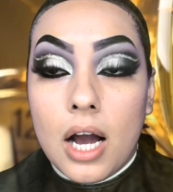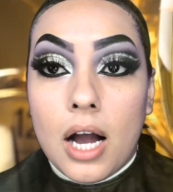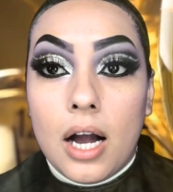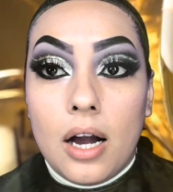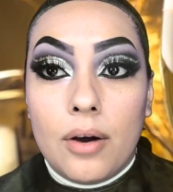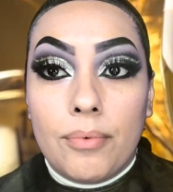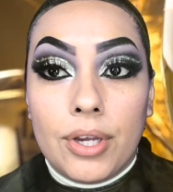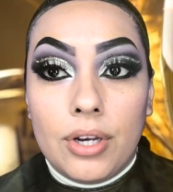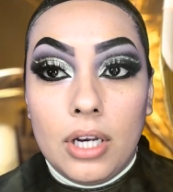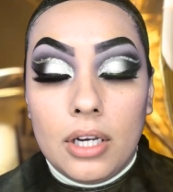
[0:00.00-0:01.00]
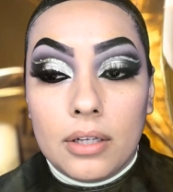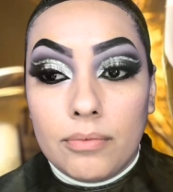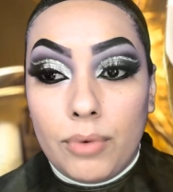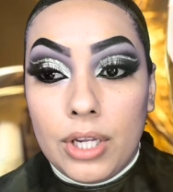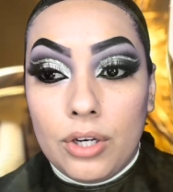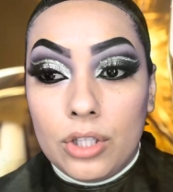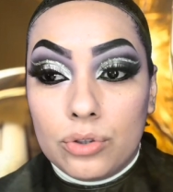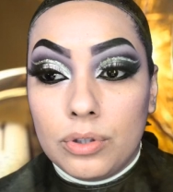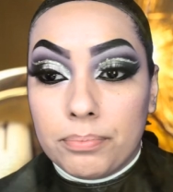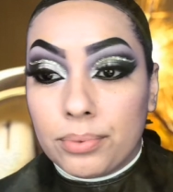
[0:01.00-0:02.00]
where you need
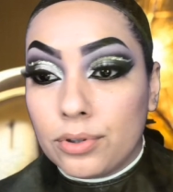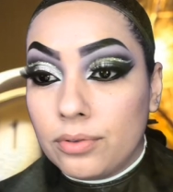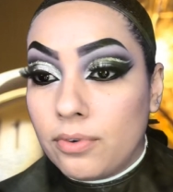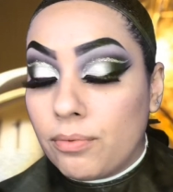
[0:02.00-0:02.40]
to improve,